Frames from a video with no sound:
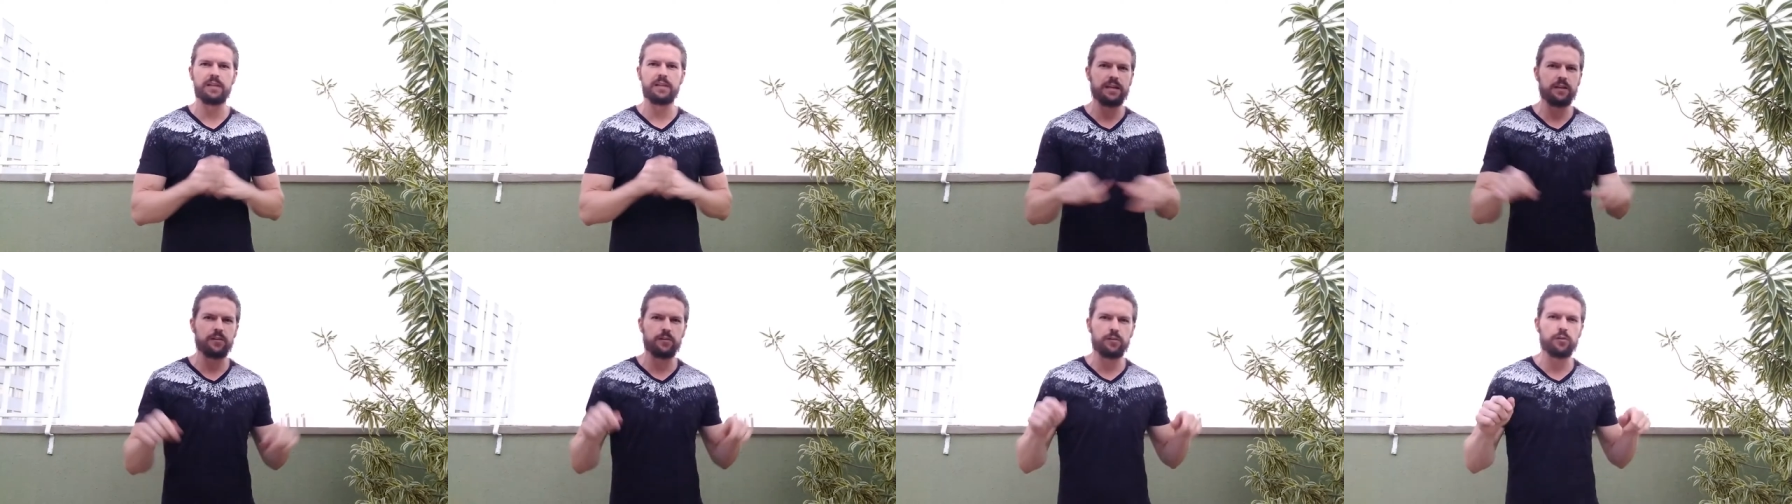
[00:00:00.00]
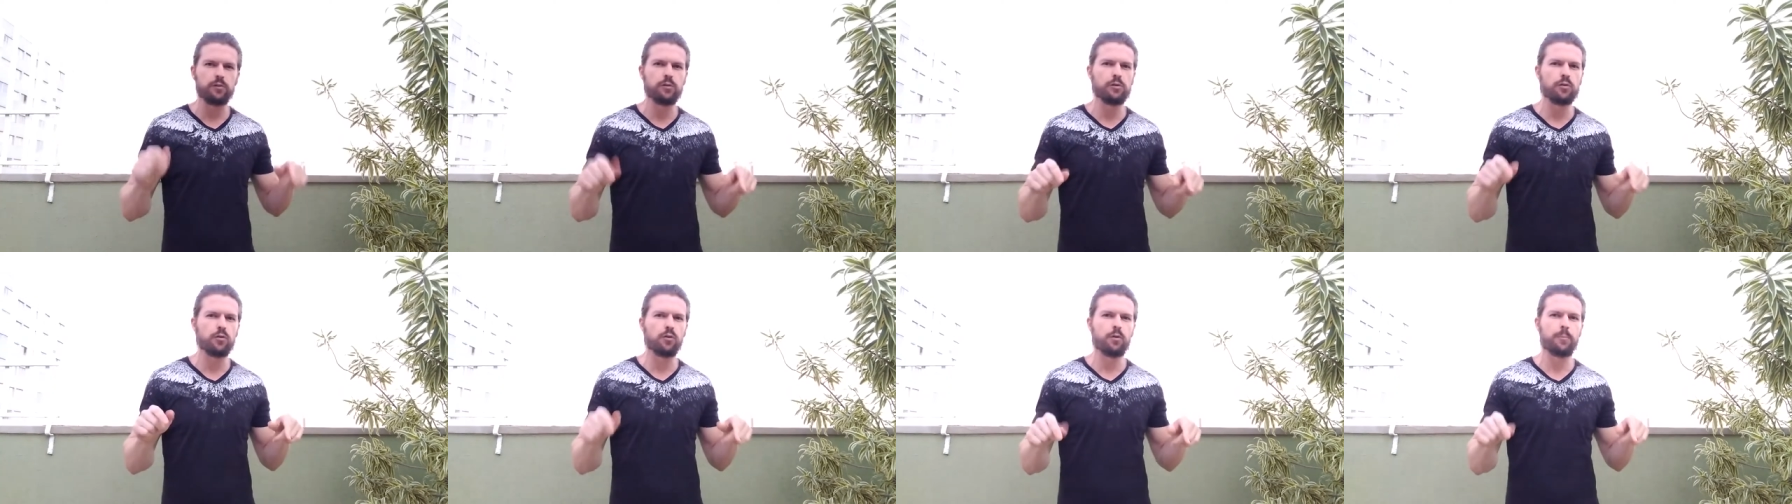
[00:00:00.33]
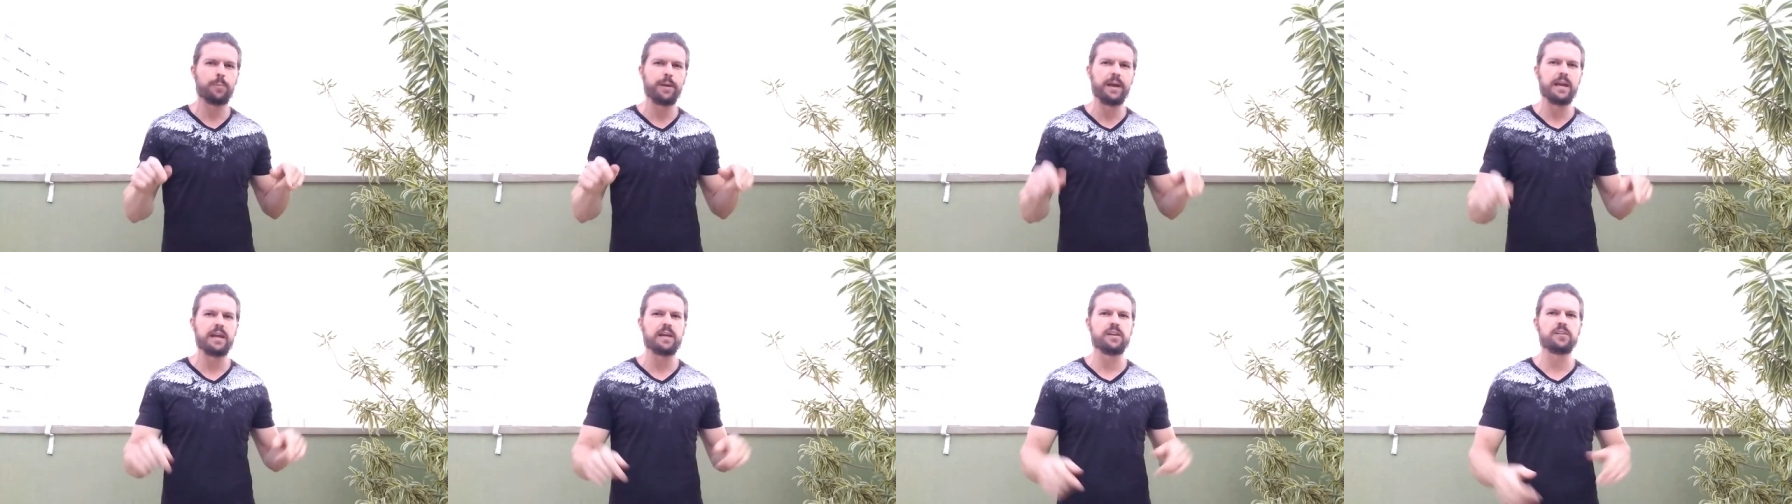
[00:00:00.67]
link to your
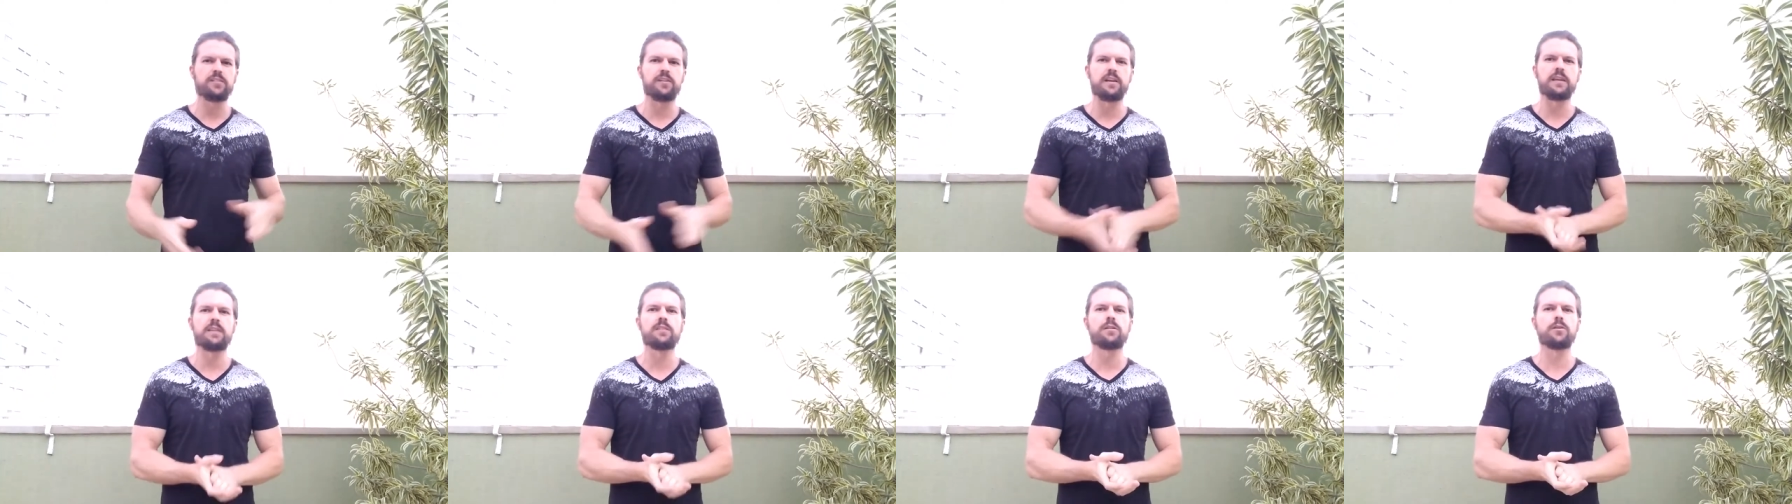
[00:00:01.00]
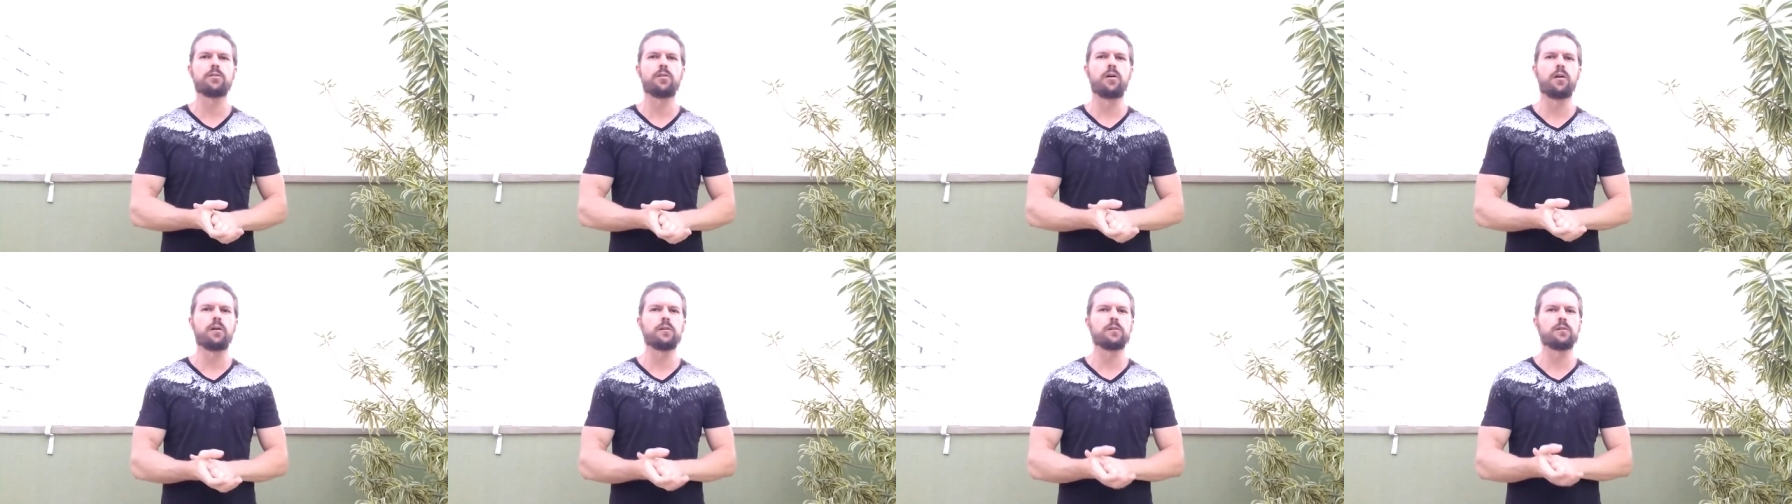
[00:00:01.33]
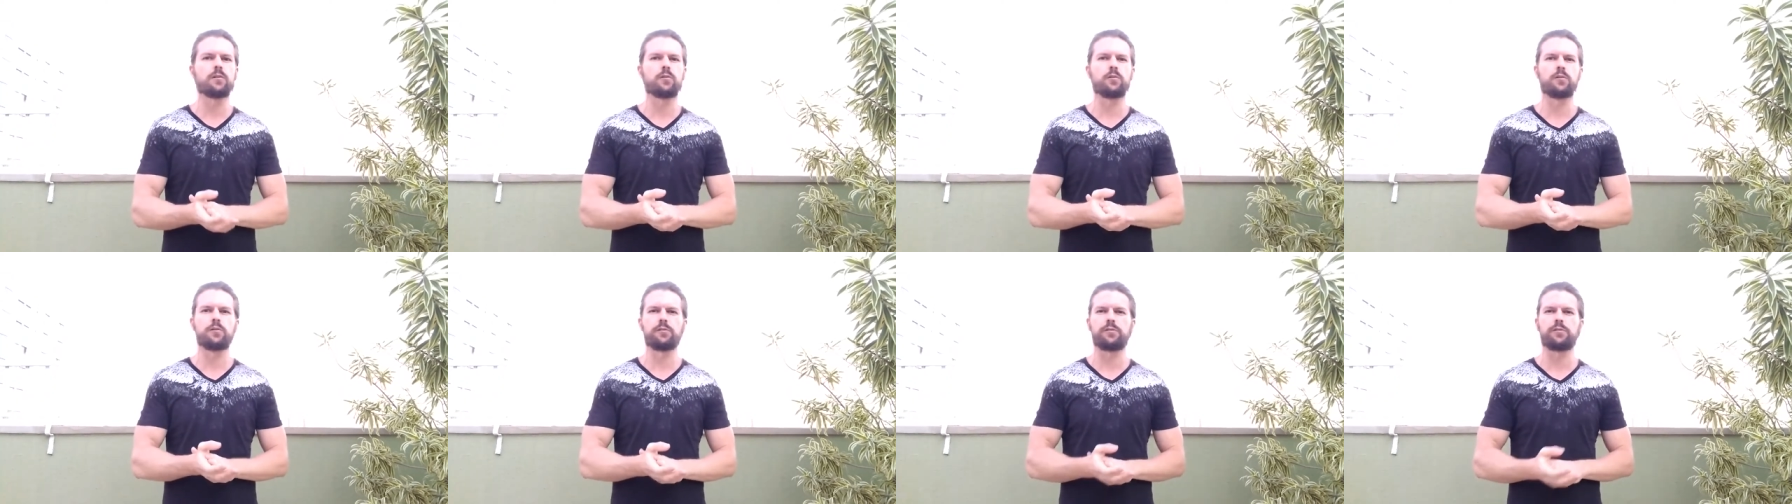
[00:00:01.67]
page in their
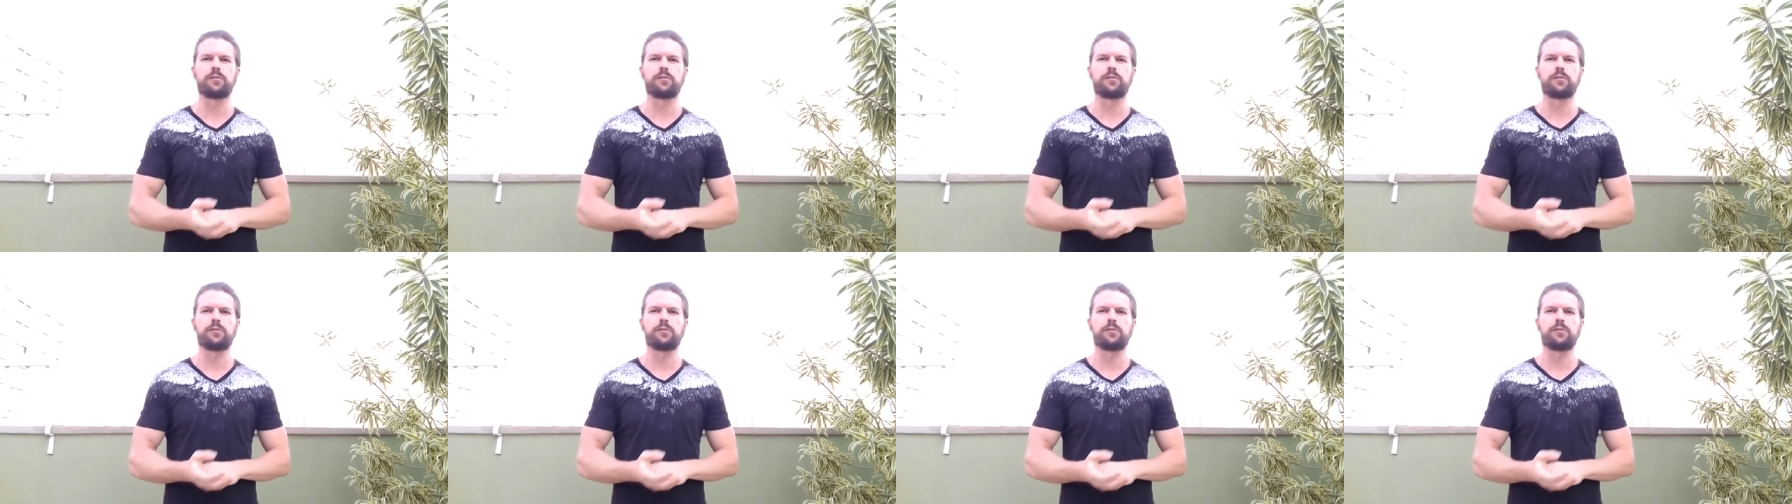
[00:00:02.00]
article,